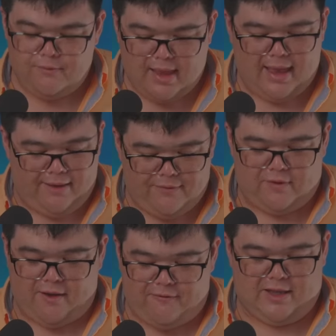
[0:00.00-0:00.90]
hey, if you
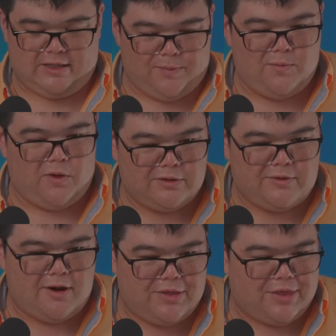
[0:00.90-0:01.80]
got visible mold
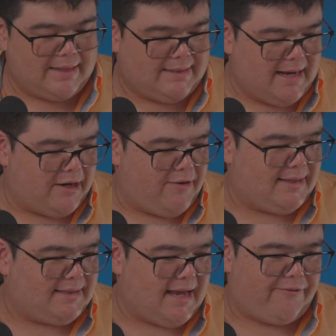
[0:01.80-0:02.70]
growth, that's not a
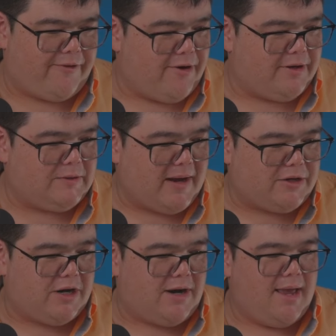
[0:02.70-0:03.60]
great sign for your
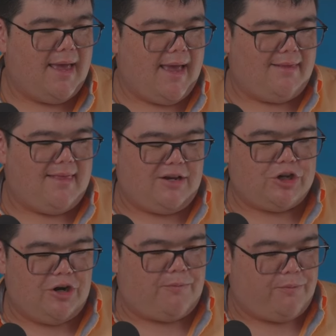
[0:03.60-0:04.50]
inspector, and they
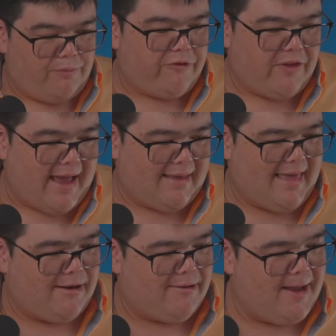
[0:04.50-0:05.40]
should flag
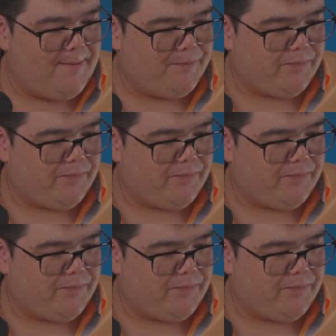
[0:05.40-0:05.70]
that, right?